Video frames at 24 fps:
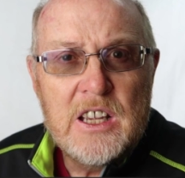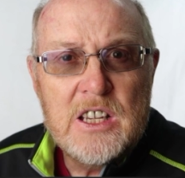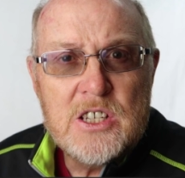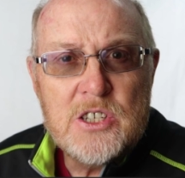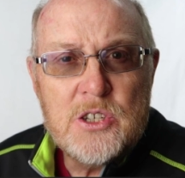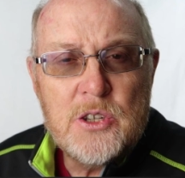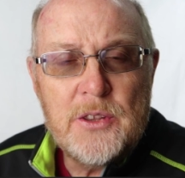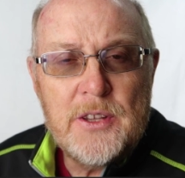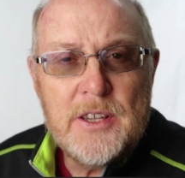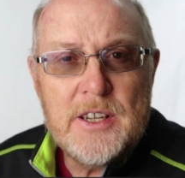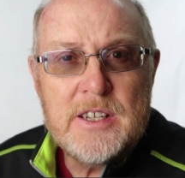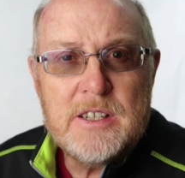
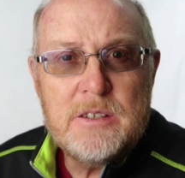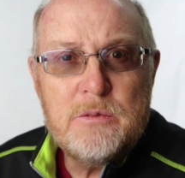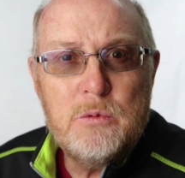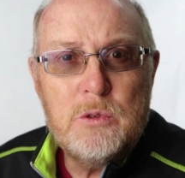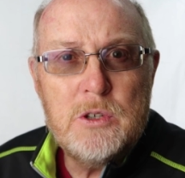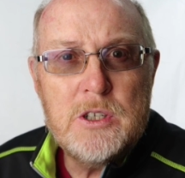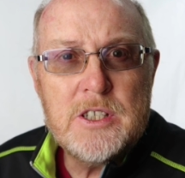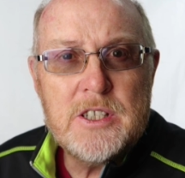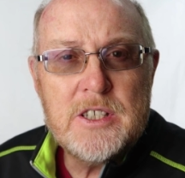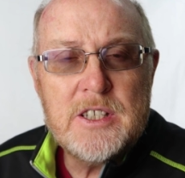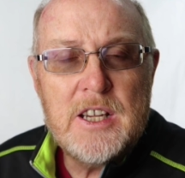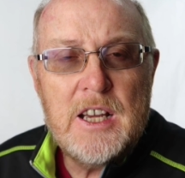So this
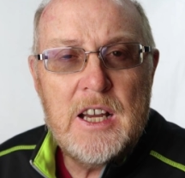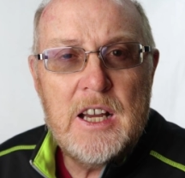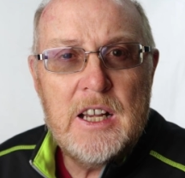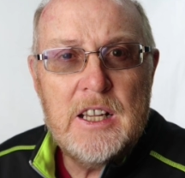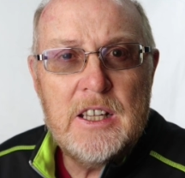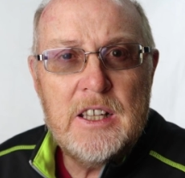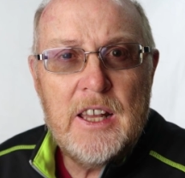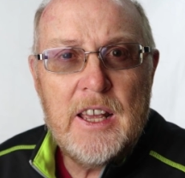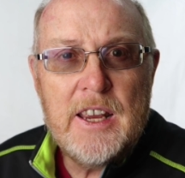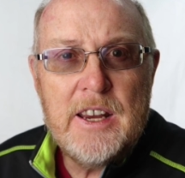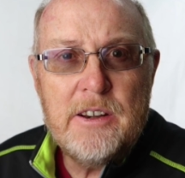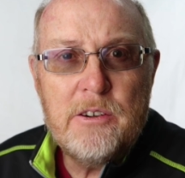was
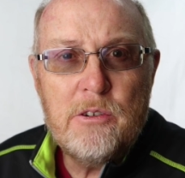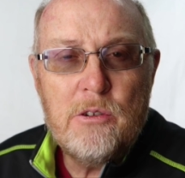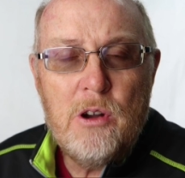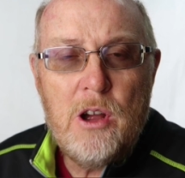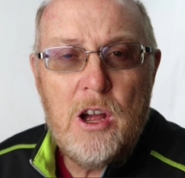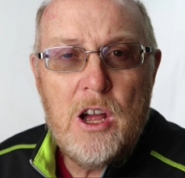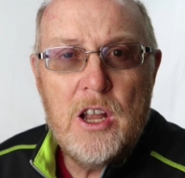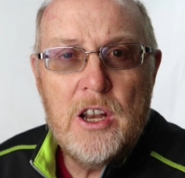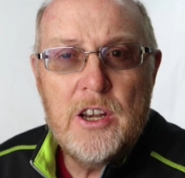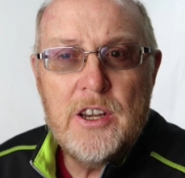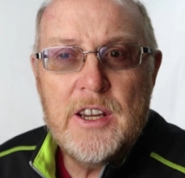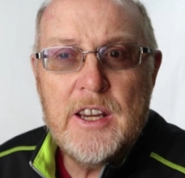later
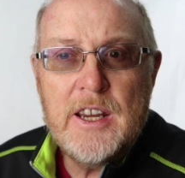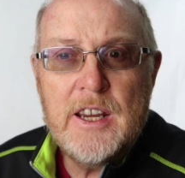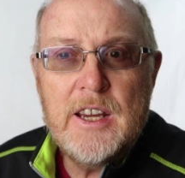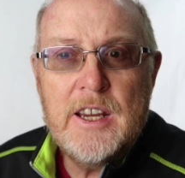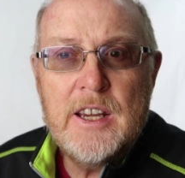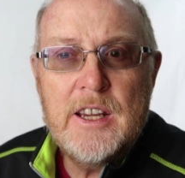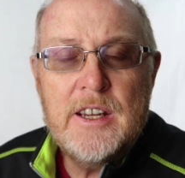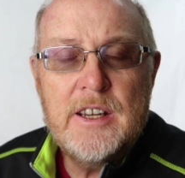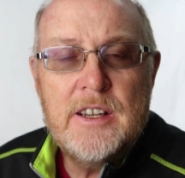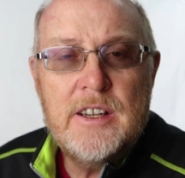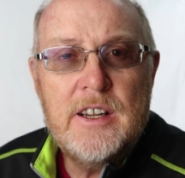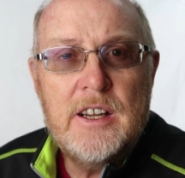on
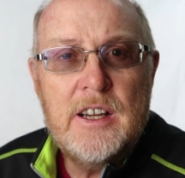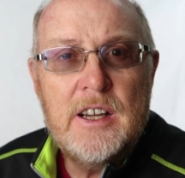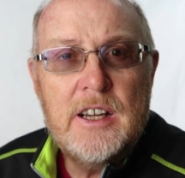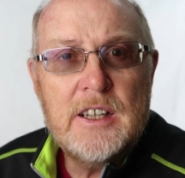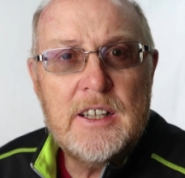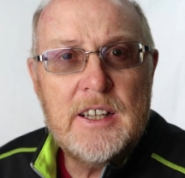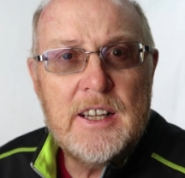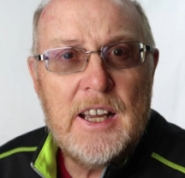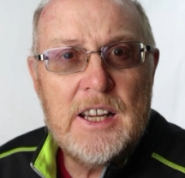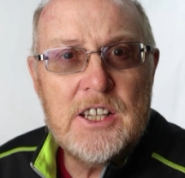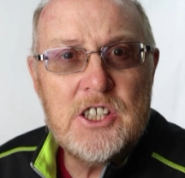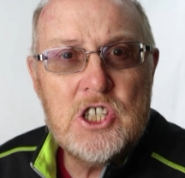in
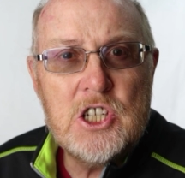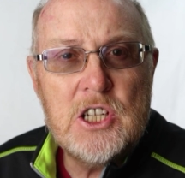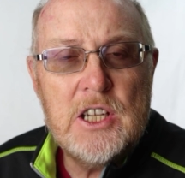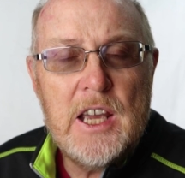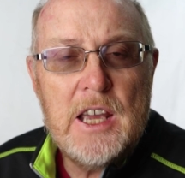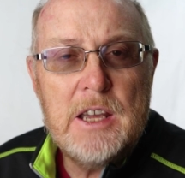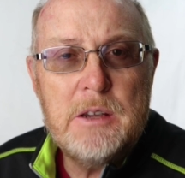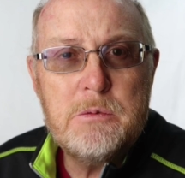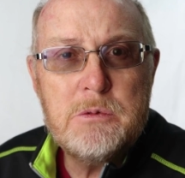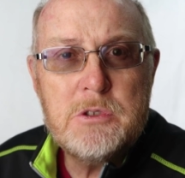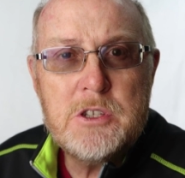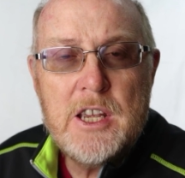a cash
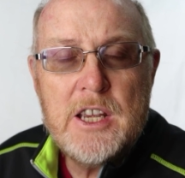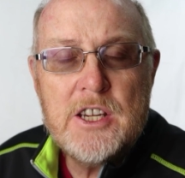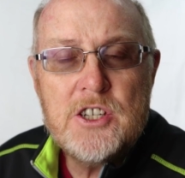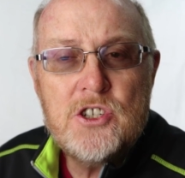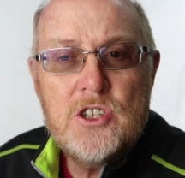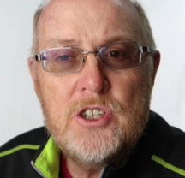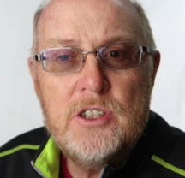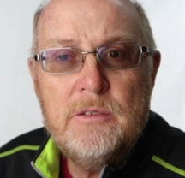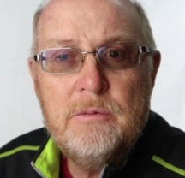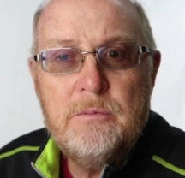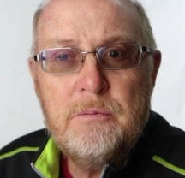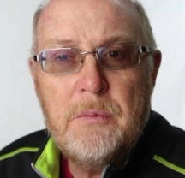game
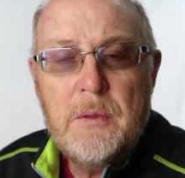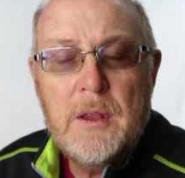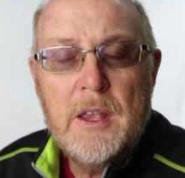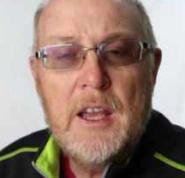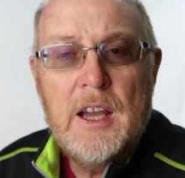session.